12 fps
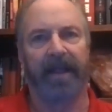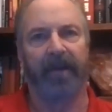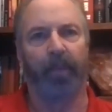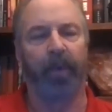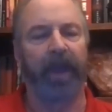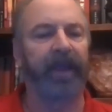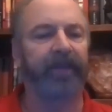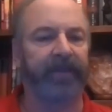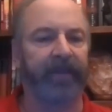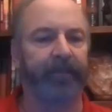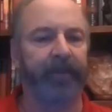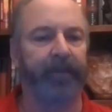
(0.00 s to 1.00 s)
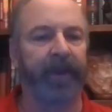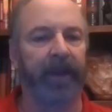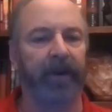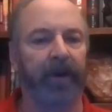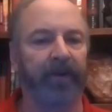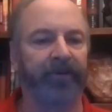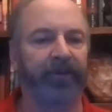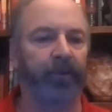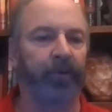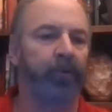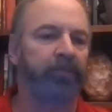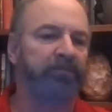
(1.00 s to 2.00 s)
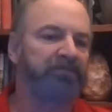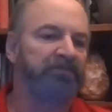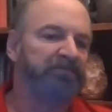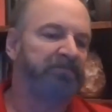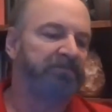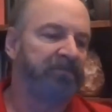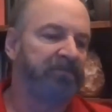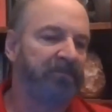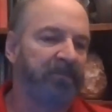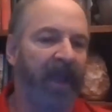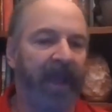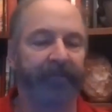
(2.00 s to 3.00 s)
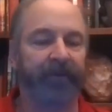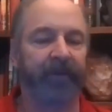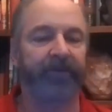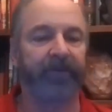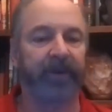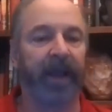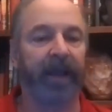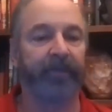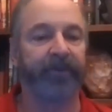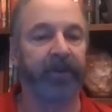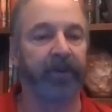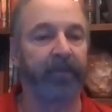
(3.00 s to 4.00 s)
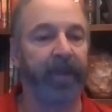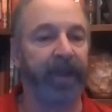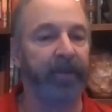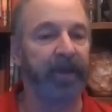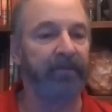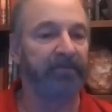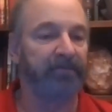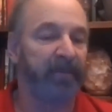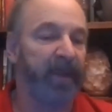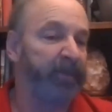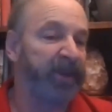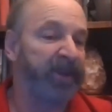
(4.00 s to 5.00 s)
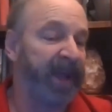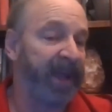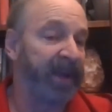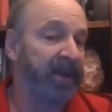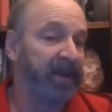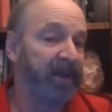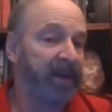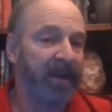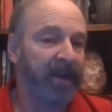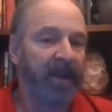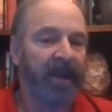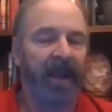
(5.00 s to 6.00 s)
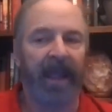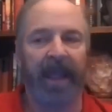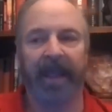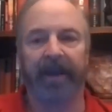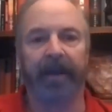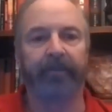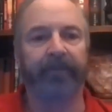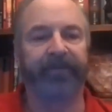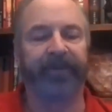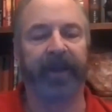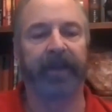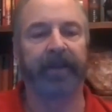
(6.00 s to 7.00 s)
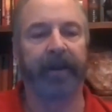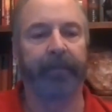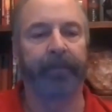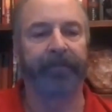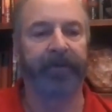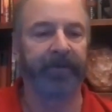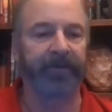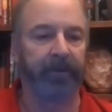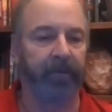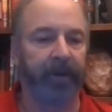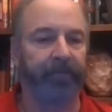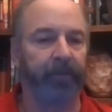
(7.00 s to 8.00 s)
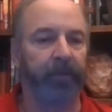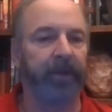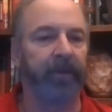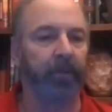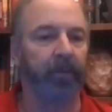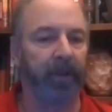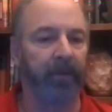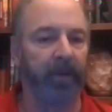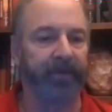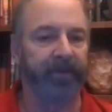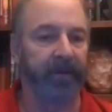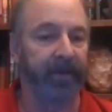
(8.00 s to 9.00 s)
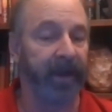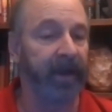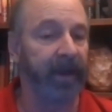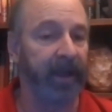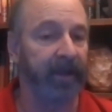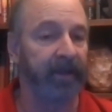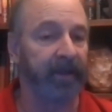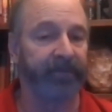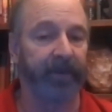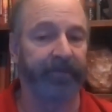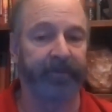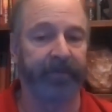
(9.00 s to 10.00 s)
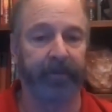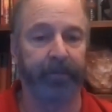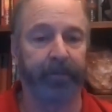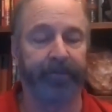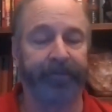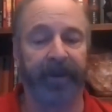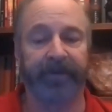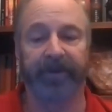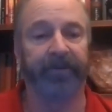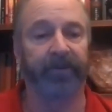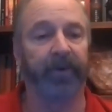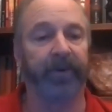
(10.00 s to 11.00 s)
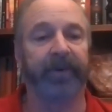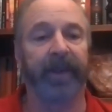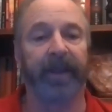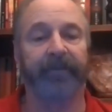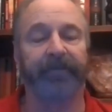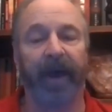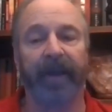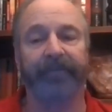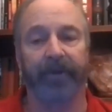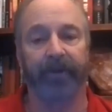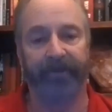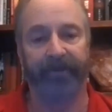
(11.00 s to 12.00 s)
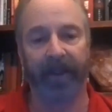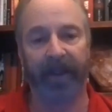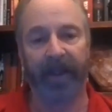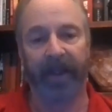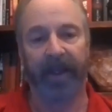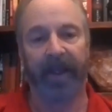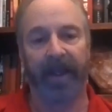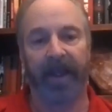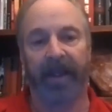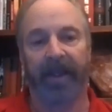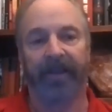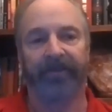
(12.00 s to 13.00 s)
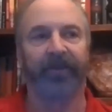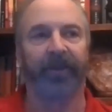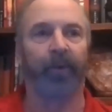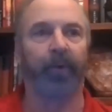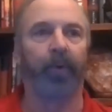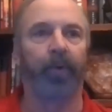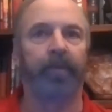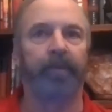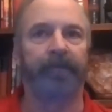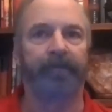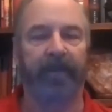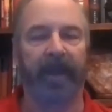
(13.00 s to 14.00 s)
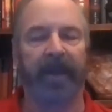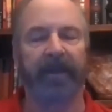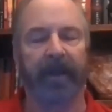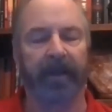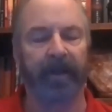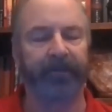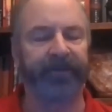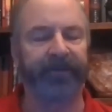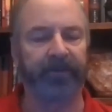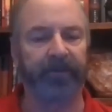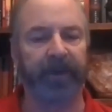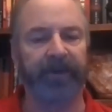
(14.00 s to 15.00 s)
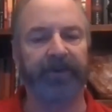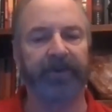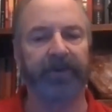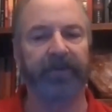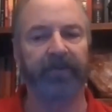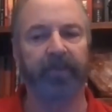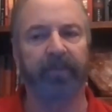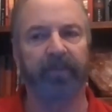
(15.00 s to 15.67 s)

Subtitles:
We ask them to be an R2 a half a dozen times a year, maybe 10. And I'm saying that a professional referee that really wants to dedicate themselves to the profession is going to take 5 years. So in the club situation,